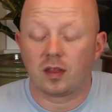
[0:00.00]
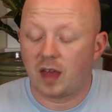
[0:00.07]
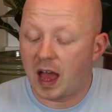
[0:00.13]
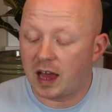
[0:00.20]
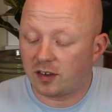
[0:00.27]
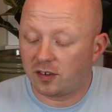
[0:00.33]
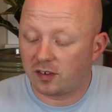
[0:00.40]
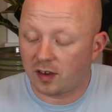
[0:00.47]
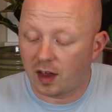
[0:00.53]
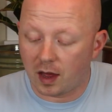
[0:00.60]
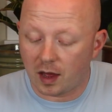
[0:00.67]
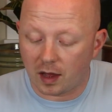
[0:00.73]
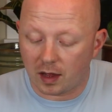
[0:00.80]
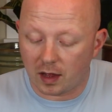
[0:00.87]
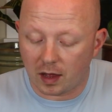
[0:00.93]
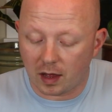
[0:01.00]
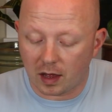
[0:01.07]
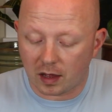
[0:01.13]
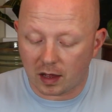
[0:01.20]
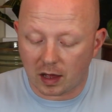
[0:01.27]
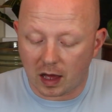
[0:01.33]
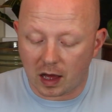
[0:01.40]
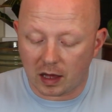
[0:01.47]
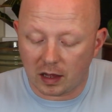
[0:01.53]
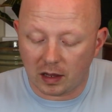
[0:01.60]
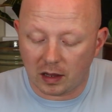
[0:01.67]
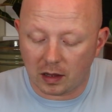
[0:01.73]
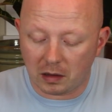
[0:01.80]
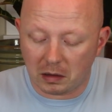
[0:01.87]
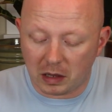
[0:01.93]
that's, uh,
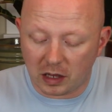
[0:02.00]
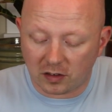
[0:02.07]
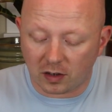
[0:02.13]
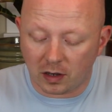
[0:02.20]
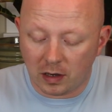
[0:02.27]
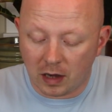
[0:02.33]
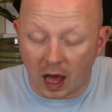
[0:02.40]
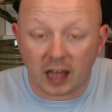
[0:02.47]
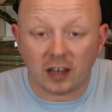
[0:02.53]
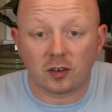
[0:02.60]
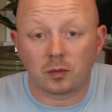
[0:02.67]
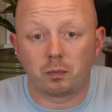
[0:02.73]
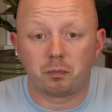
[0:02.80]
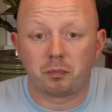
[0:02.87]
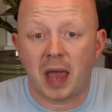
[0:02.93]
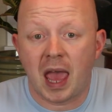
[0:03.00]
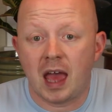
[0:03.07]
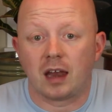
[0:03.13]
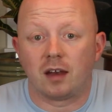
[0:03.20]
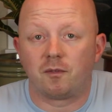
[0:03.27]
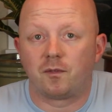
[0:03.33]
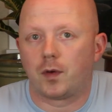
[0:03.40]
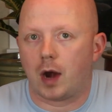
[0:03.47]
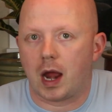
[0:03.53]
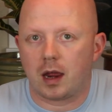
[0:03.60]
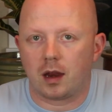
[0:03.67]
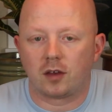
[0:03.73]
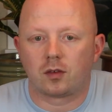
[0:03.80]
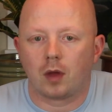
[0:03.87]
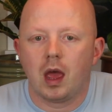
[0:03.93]
it's a nice pen for
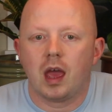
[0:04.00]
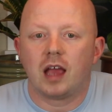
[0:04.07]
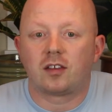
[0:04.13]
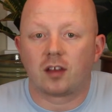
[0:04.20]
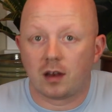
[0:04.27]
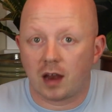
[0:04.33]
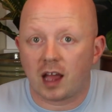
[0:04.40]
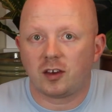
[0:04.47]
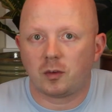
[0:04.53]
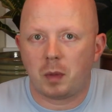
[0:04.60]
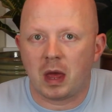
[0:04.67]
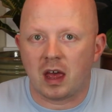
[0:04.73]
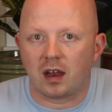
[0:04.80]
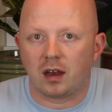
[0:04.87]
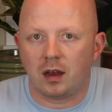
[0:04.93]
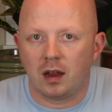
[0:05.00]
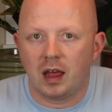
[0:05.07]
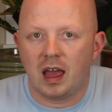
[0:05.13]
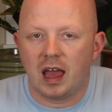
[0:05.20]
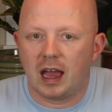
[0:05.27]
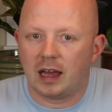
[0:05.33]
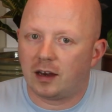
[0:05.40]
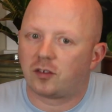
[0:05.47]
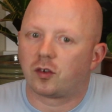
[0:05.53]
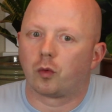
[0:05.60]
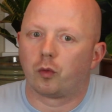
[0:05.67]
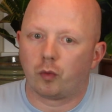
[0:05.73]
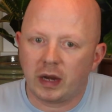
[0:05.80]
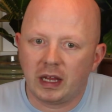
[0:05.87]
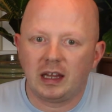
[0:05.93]
eight. It's, it's a nice pen and it's a
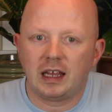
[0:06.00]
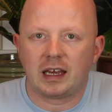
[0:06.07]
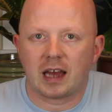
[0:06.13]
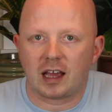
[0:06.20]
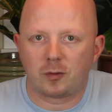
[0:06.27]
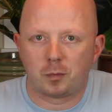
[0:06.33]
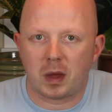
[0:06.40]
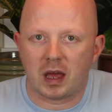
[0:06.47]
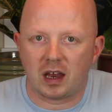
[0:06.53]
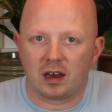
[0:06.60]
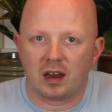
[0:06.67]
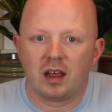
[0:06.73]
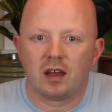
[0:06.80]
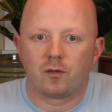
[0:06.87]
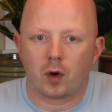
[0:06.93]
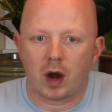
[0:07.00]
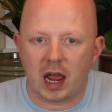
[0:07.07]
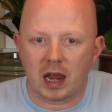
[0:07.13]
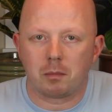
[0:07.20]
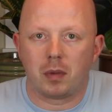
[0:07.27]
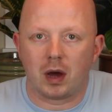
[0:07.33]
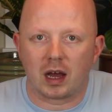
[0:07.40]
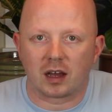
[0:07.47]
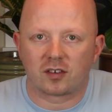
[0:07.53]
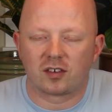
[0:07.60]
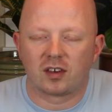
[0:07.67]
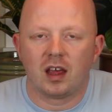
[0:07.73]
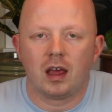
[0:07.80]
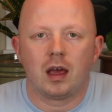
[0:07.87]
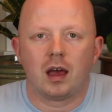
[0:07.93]
really nice pen for eight
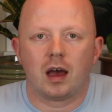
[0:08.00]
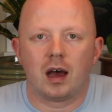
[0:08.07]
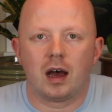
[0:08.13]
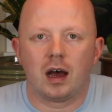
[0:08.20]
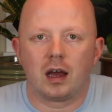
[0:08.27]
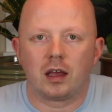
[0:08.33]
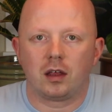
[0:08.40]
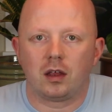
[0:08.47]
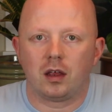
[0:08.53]
bucks. Uh,